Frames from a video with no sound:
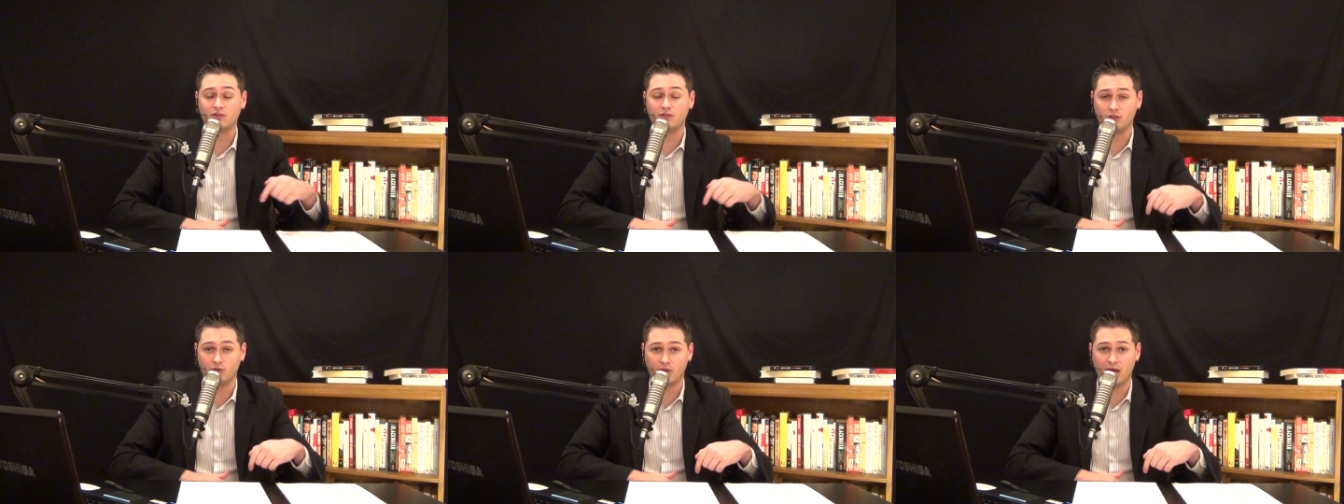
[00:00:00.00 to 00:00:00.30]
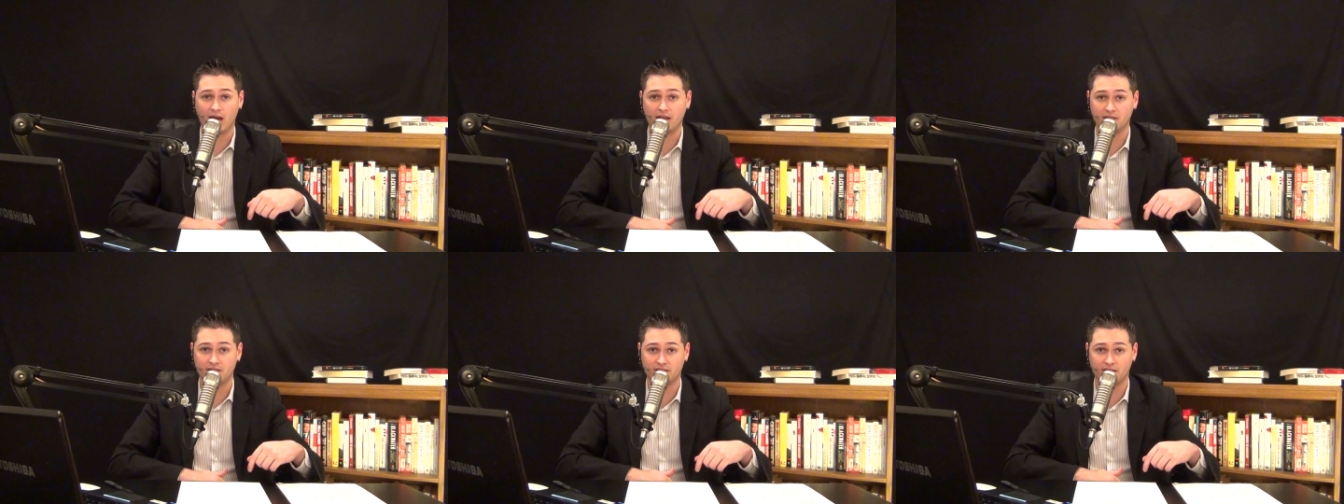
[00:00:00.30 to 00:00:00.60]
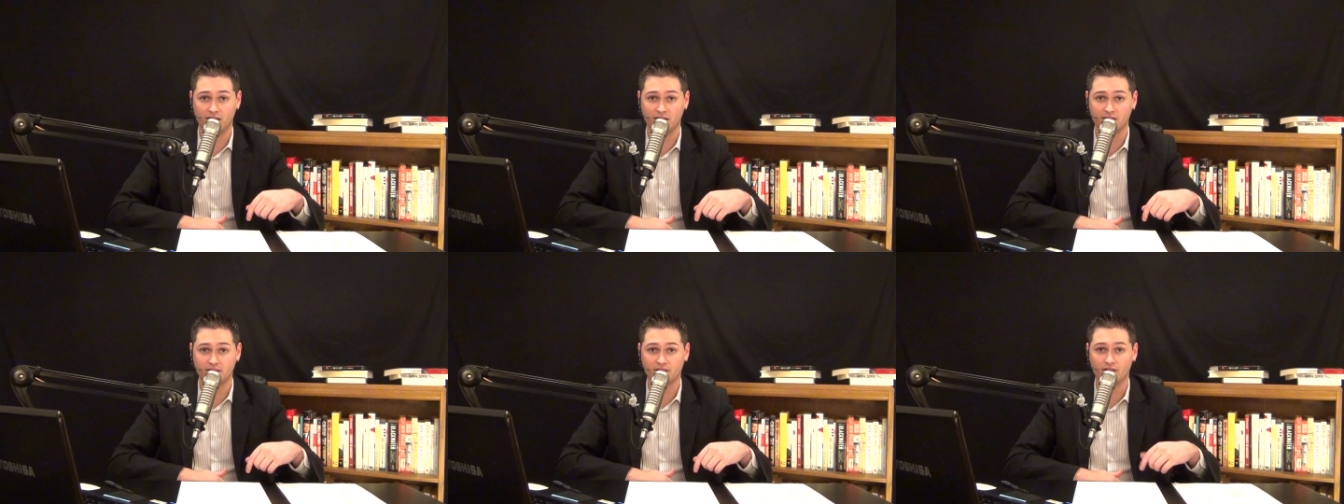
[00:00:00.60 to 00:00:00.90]
in the United
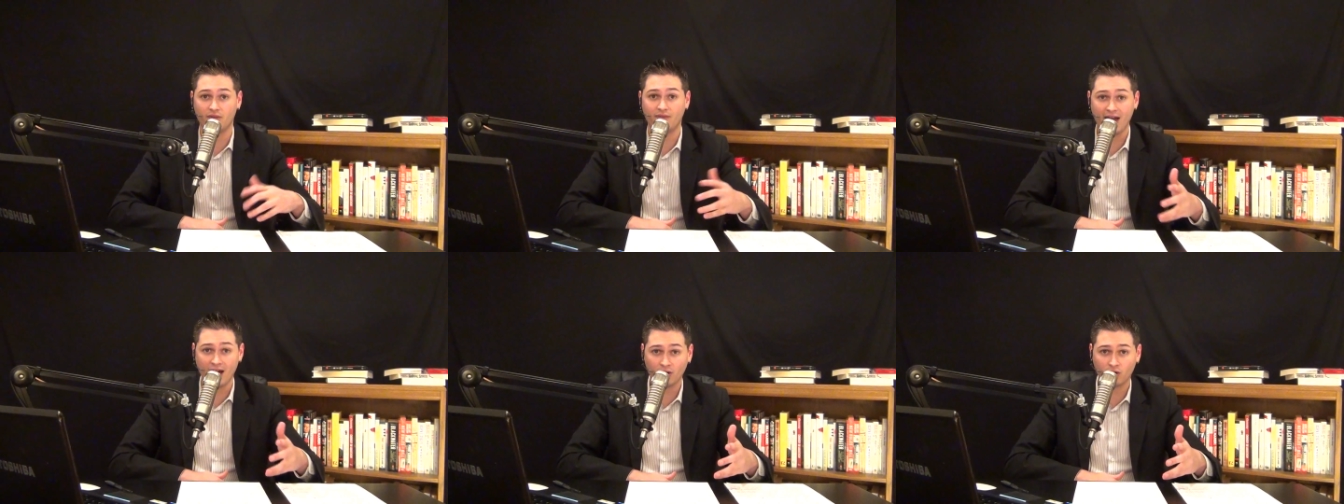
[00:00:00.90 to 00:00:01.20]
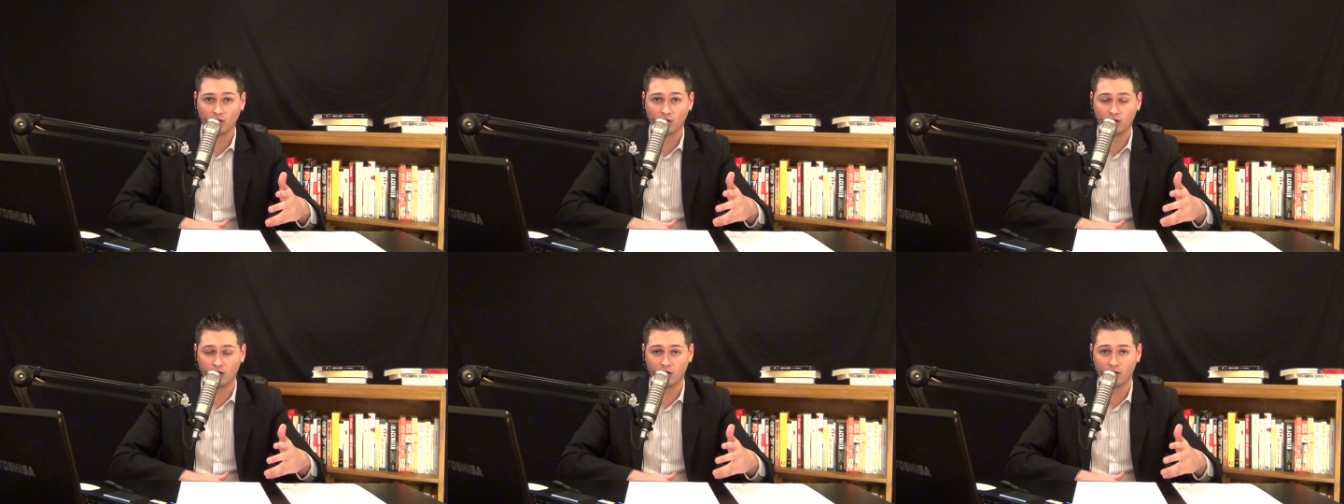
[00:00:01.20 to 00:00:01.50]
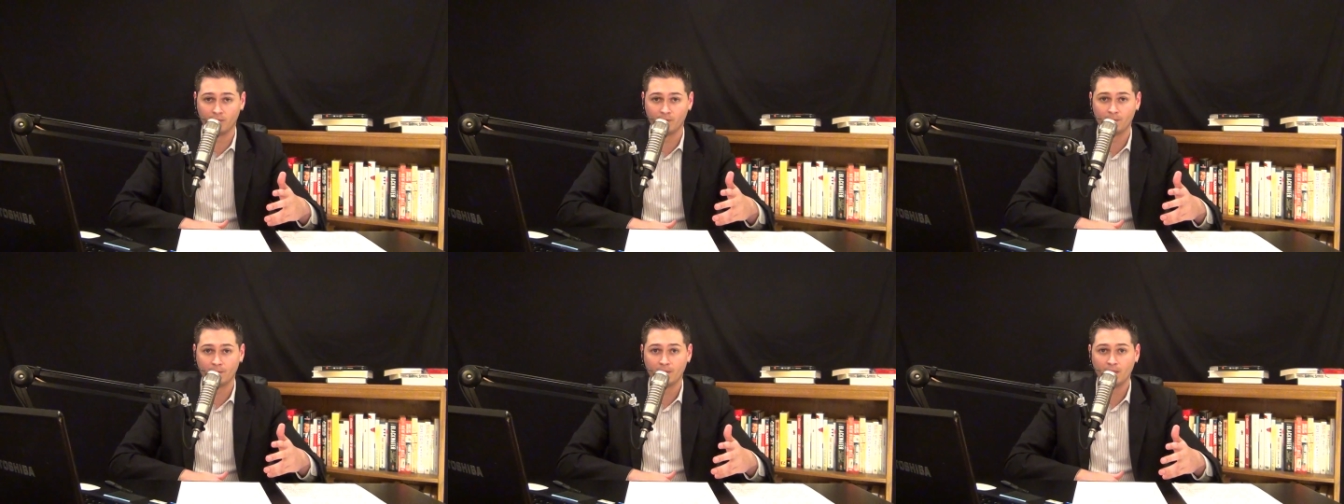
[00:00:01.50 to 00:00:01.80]
States of alcohol.